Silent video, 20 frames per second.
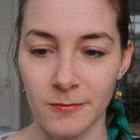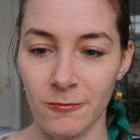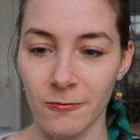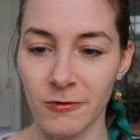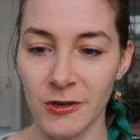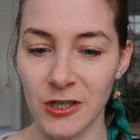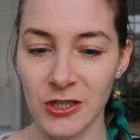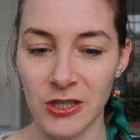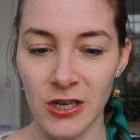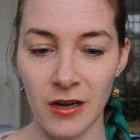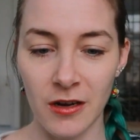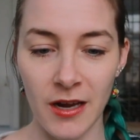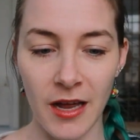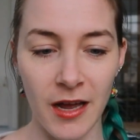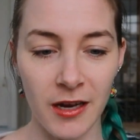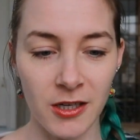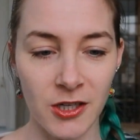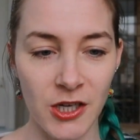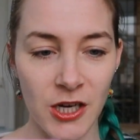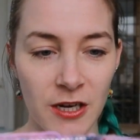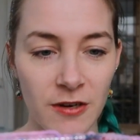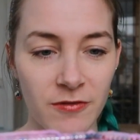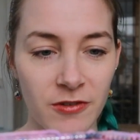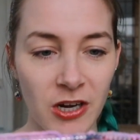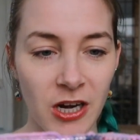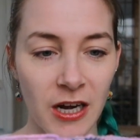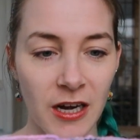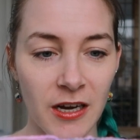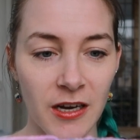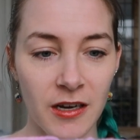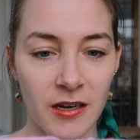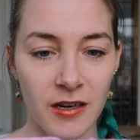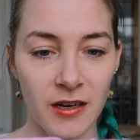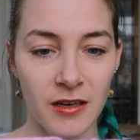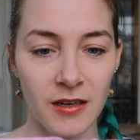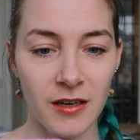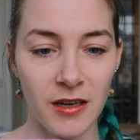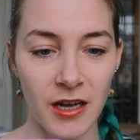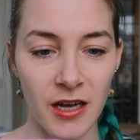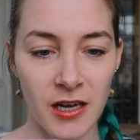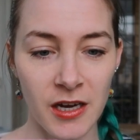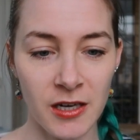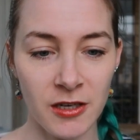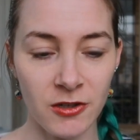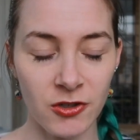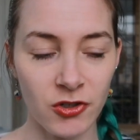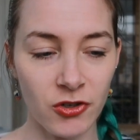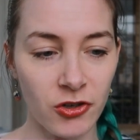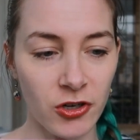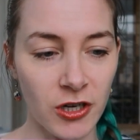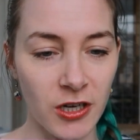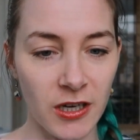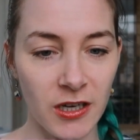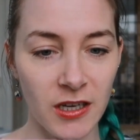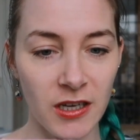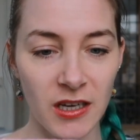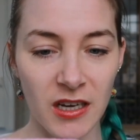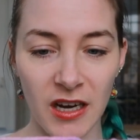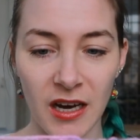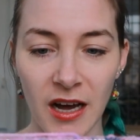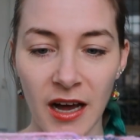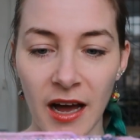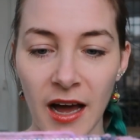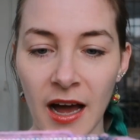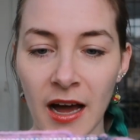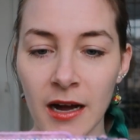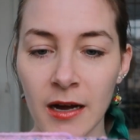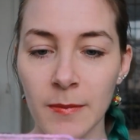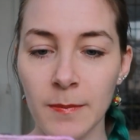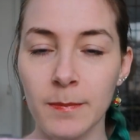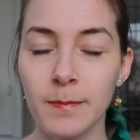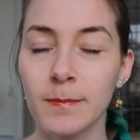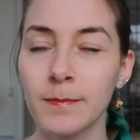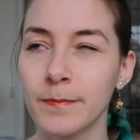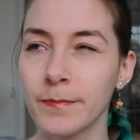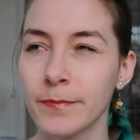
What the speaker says: which I actually really enjoy. I'm